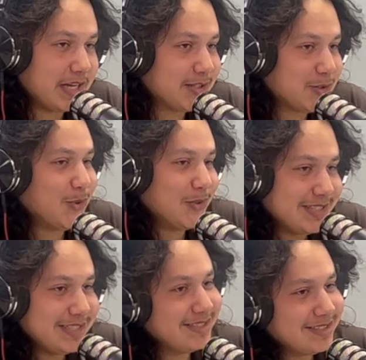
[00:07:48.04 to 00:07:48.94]

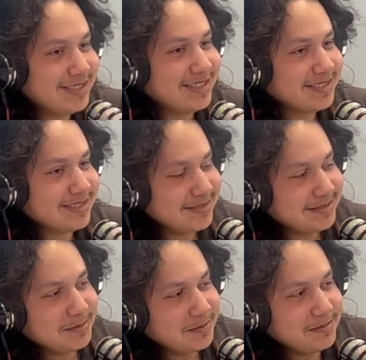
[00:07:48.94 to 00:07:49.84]
choice.
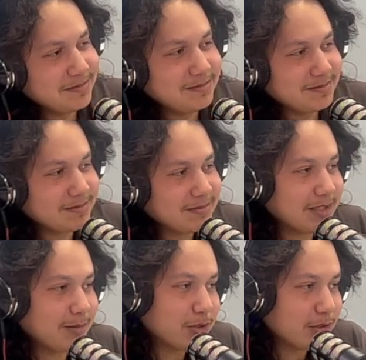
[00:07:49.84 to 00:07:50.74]

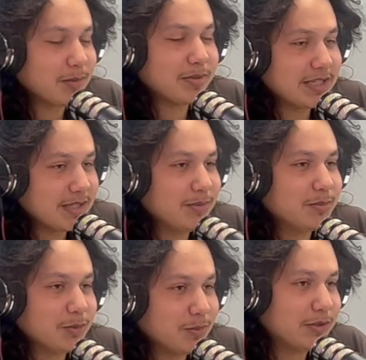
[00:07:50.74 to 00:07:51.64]
I'm sure there are plenty of
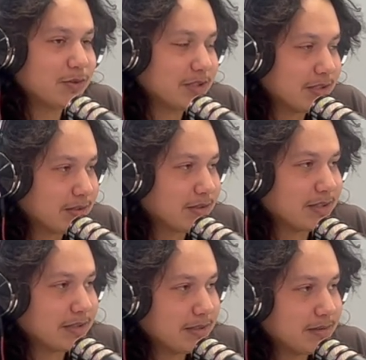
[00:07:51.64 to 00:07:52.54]
people who'd be interested in
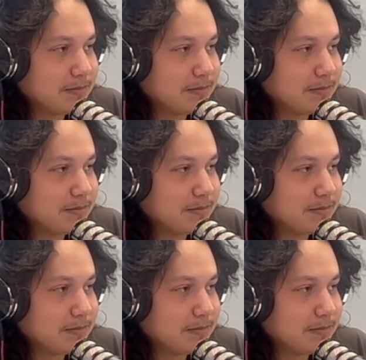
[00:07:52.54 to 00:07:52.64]
learning that.